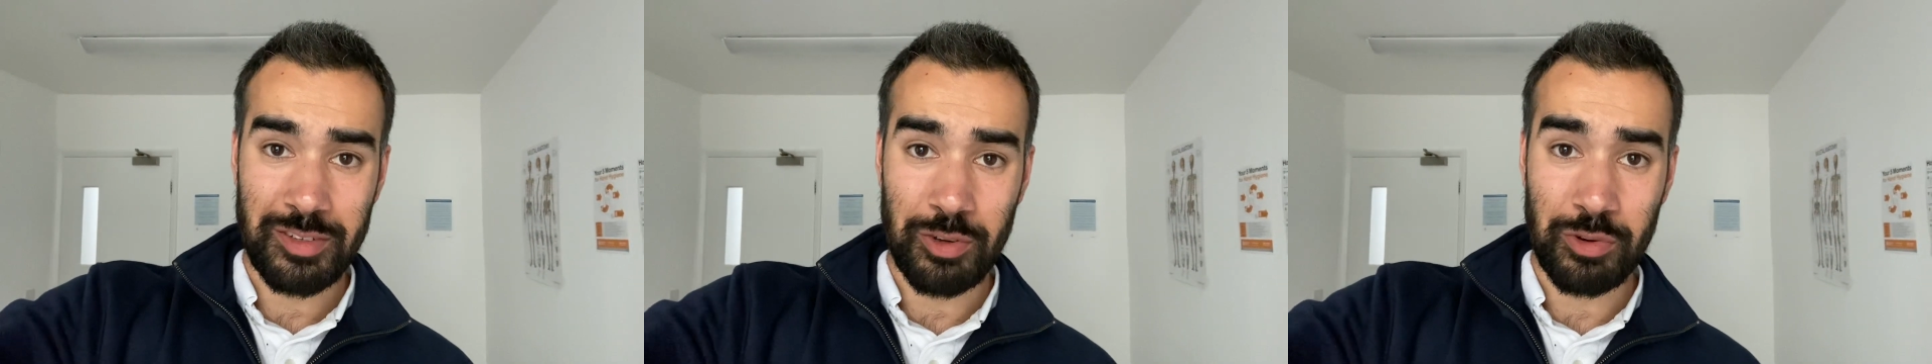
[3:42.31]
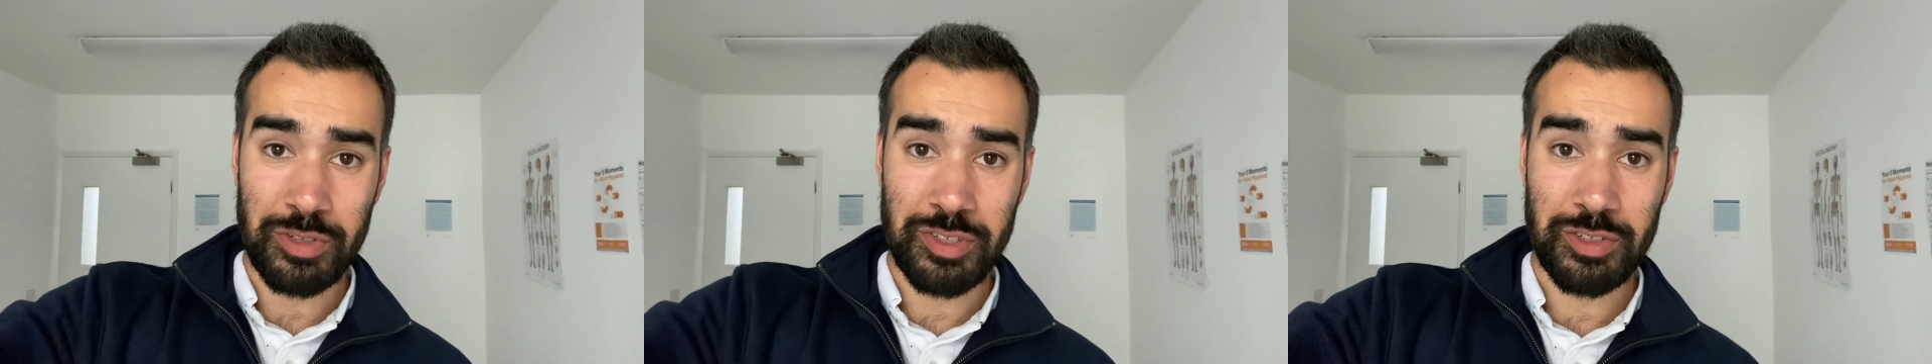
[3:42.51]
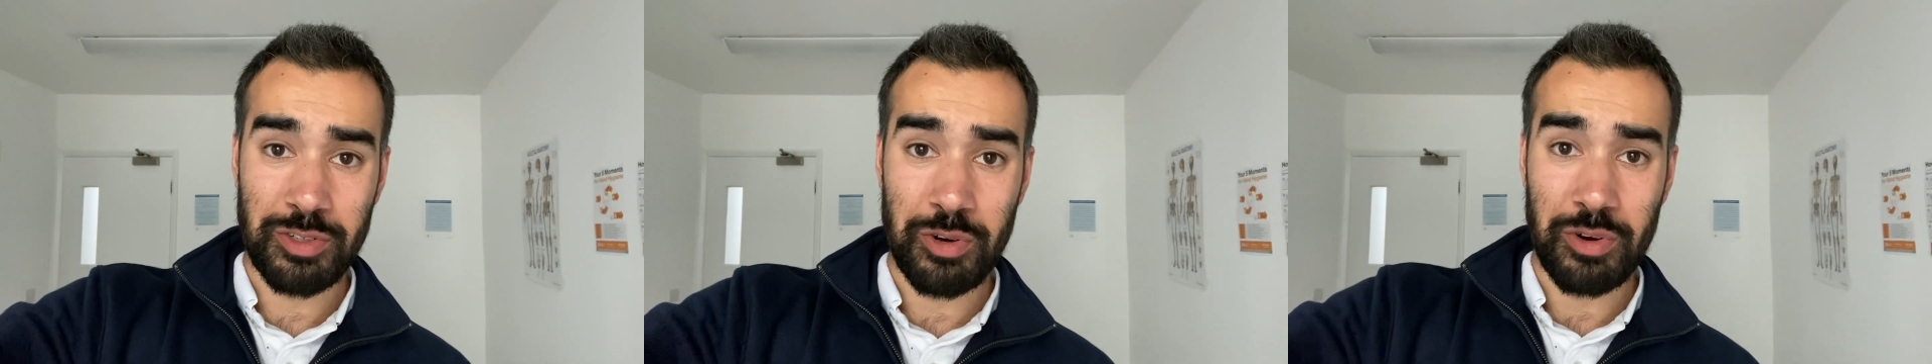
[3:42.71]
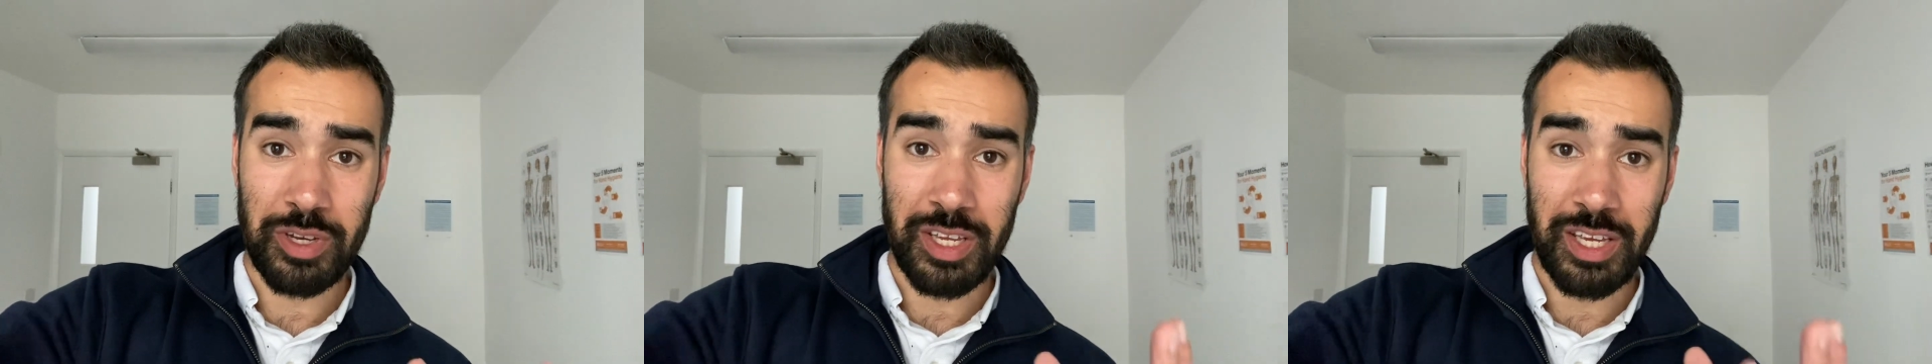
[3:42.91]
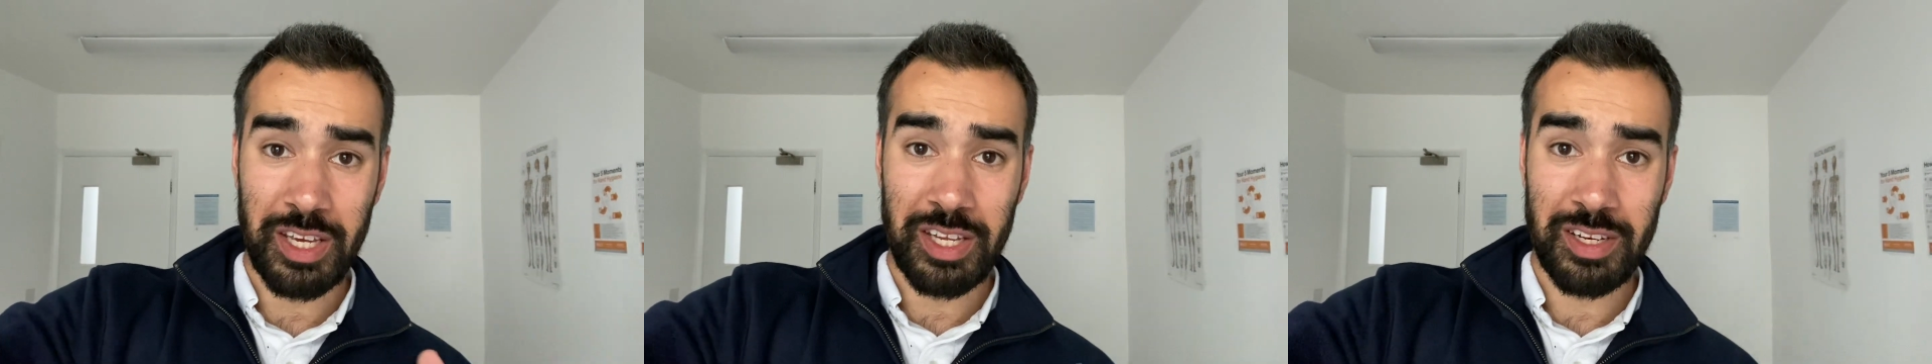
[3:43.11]
long as you're
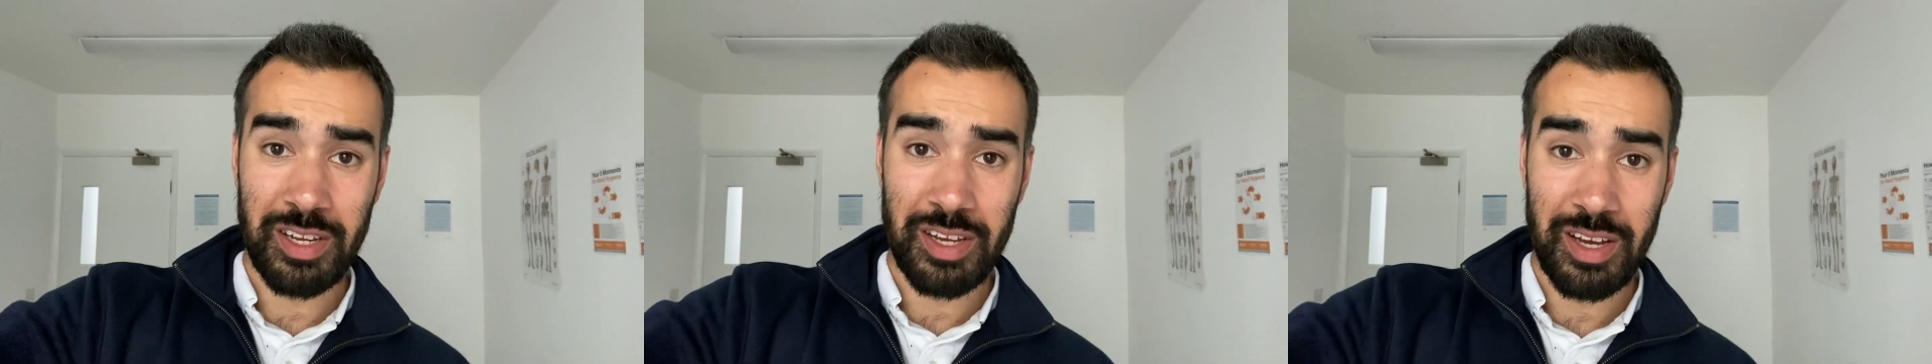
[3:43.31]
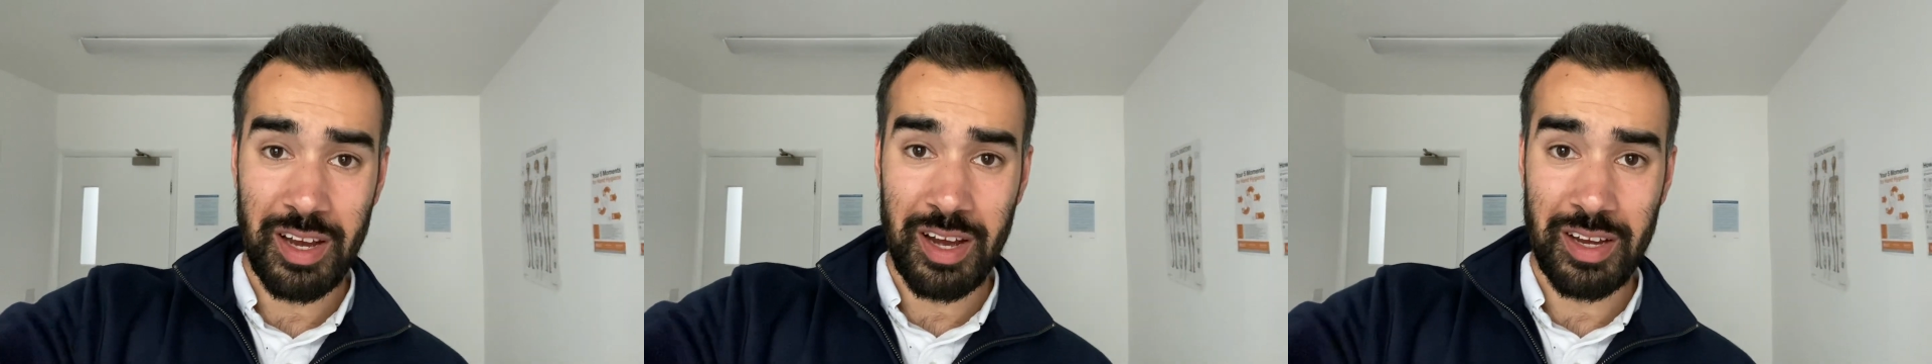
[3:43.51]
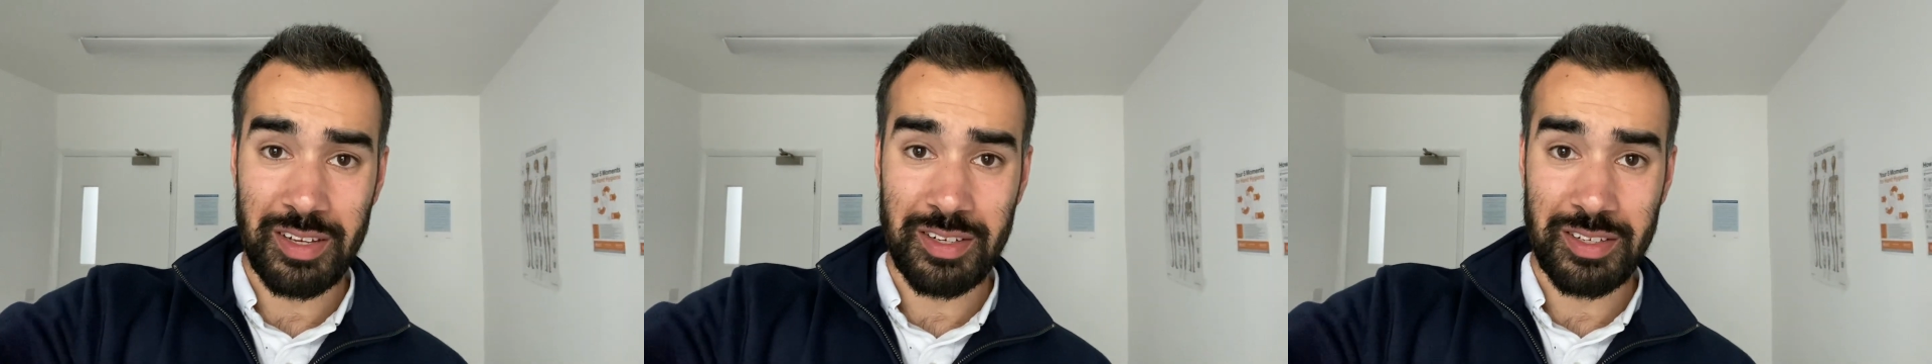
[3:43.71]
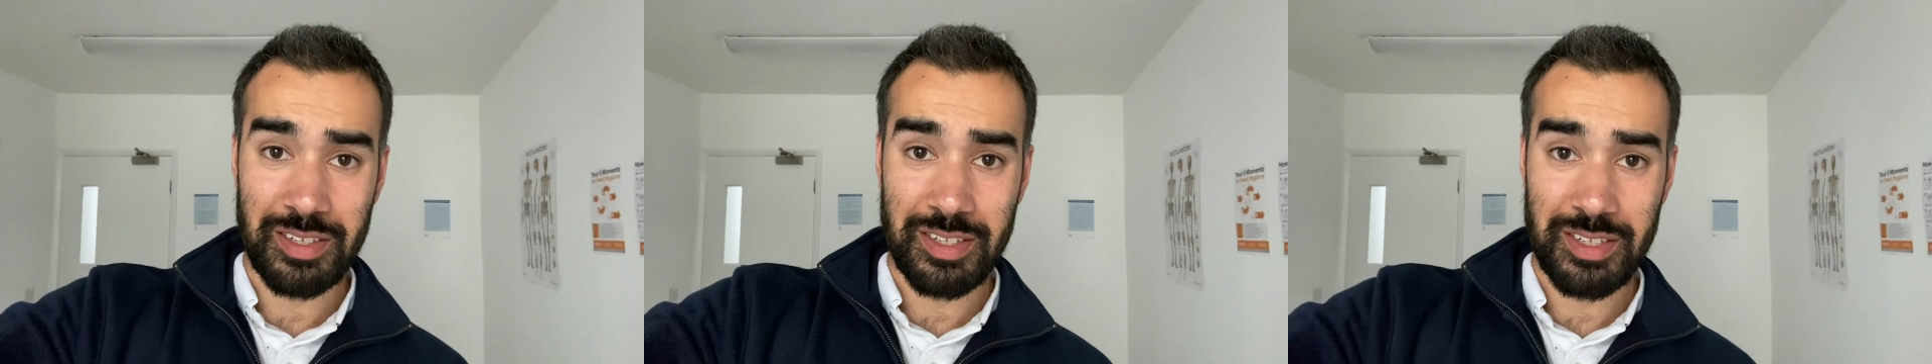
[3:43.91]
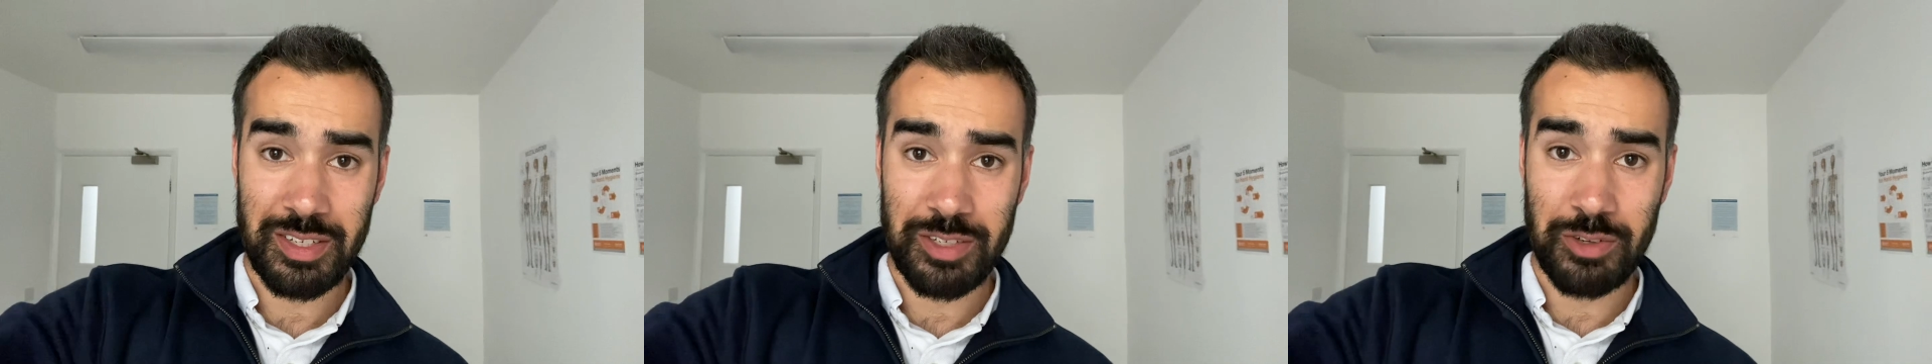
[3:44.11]
keen and